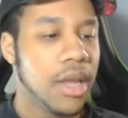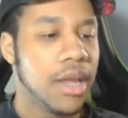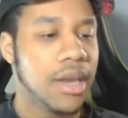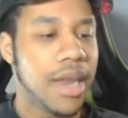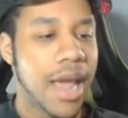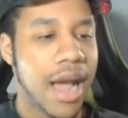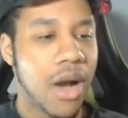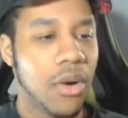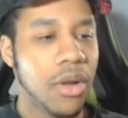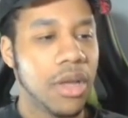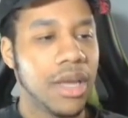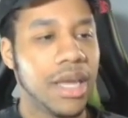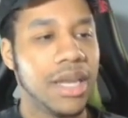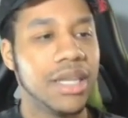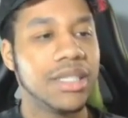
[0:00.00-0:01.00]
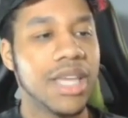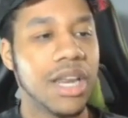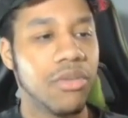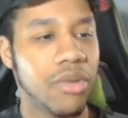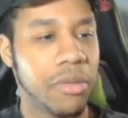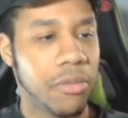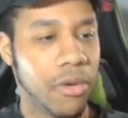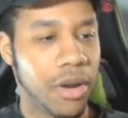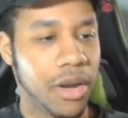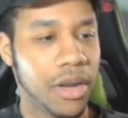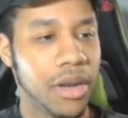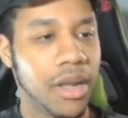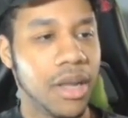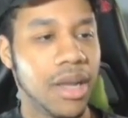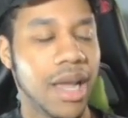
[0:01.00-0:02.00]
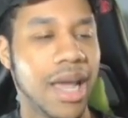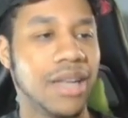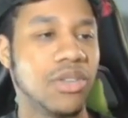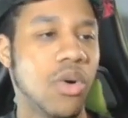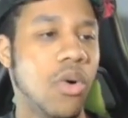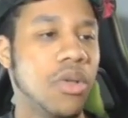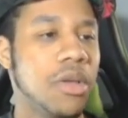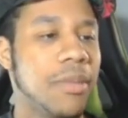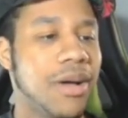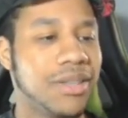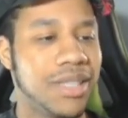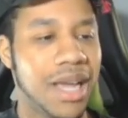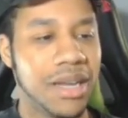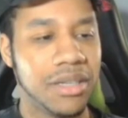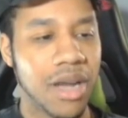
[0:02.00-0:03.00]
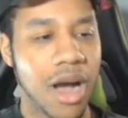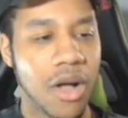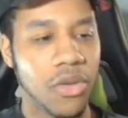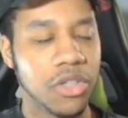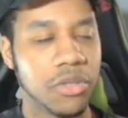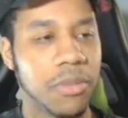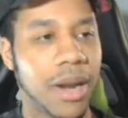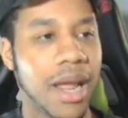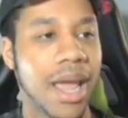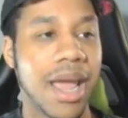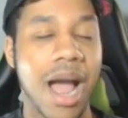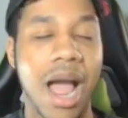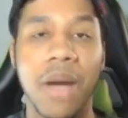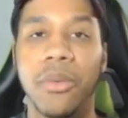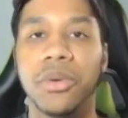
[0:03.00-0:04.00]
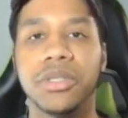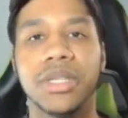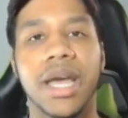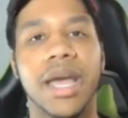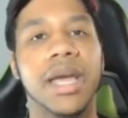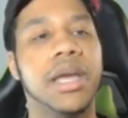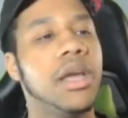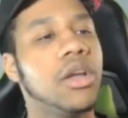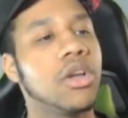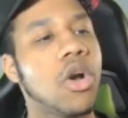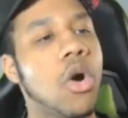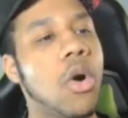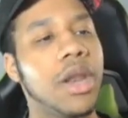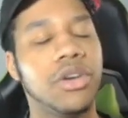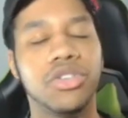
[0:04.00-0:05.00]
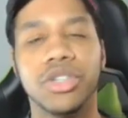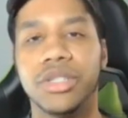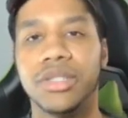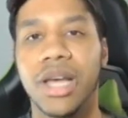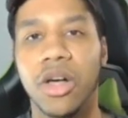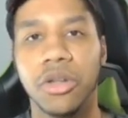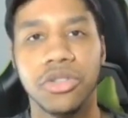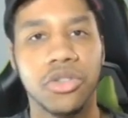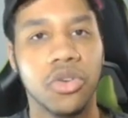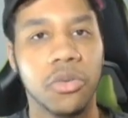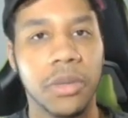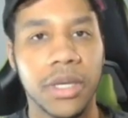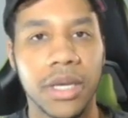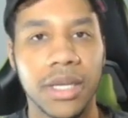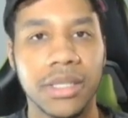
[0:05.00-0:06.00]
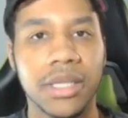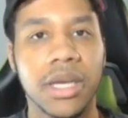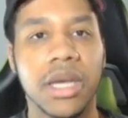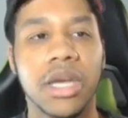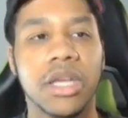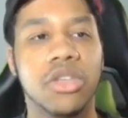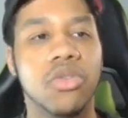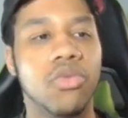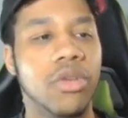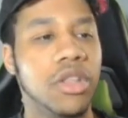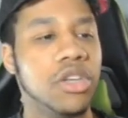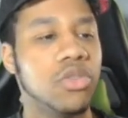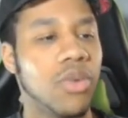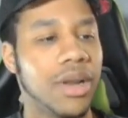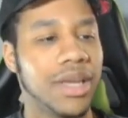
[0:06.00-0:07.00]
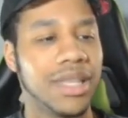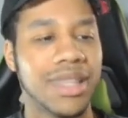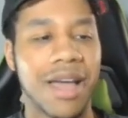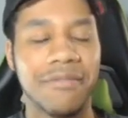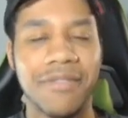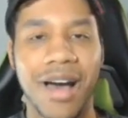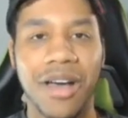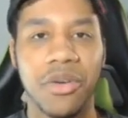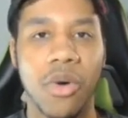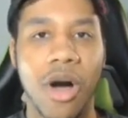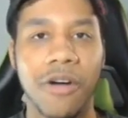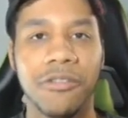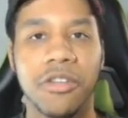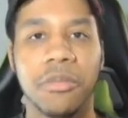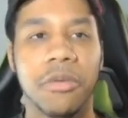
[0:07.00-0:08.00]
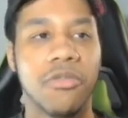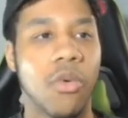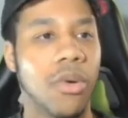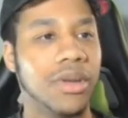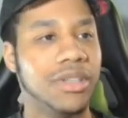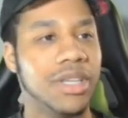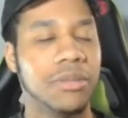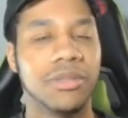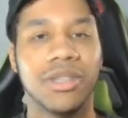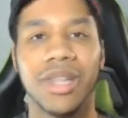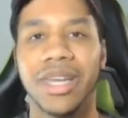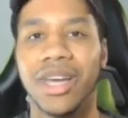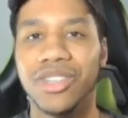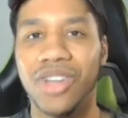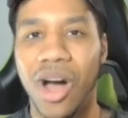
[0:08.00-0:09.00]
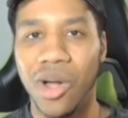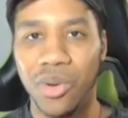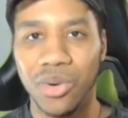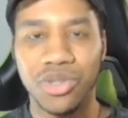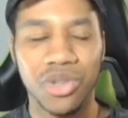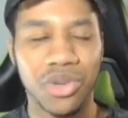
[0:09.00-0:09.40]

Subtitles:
Now it is getting reprinted and it's only about $10, but hey, I will say go ahead and just sell it too, because you really just want to get that value off it before it dips to like $1 or